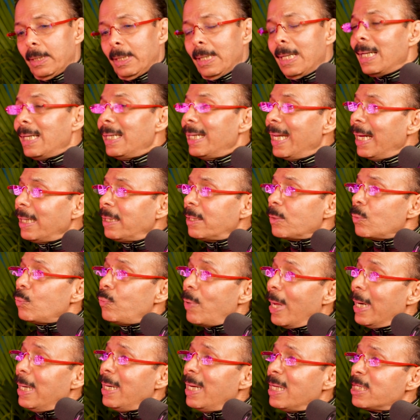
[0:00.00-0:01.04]
Let
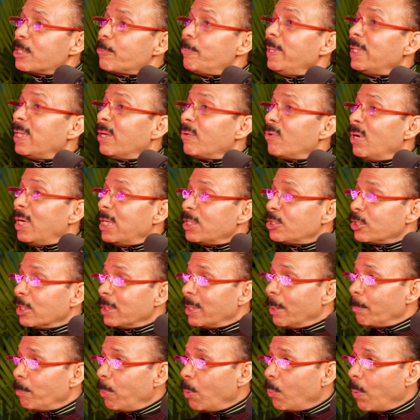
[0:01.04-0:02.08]
wellness be the religion
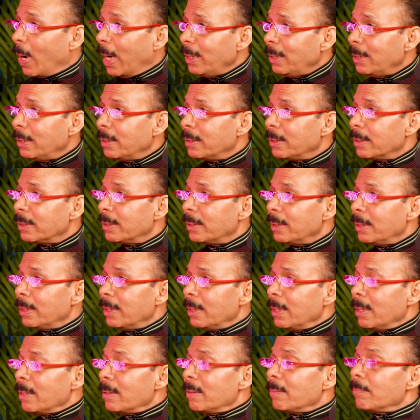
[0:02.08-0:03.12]
number 1,
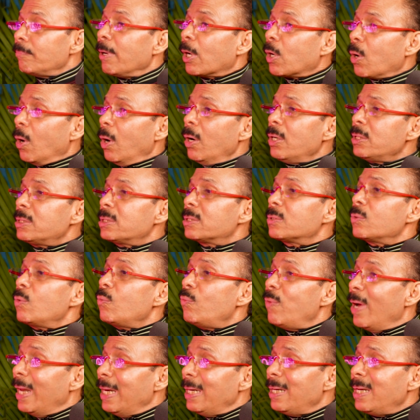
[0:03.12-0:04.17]
because
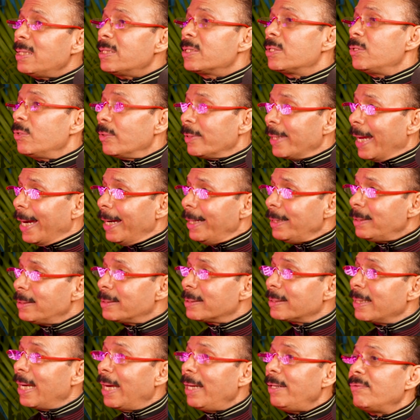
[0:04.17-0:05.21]
wellness unites
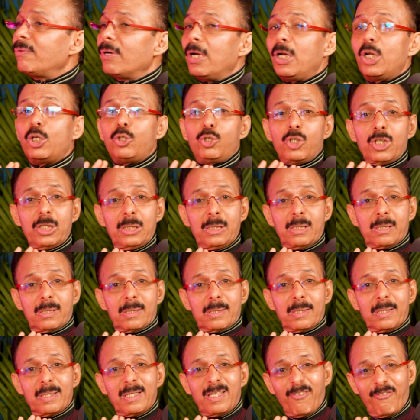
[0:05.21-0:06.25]
and religions
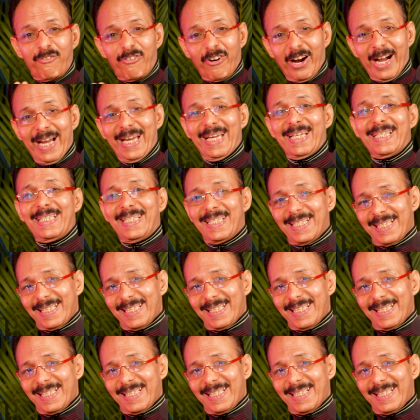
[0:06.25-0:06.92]
divide.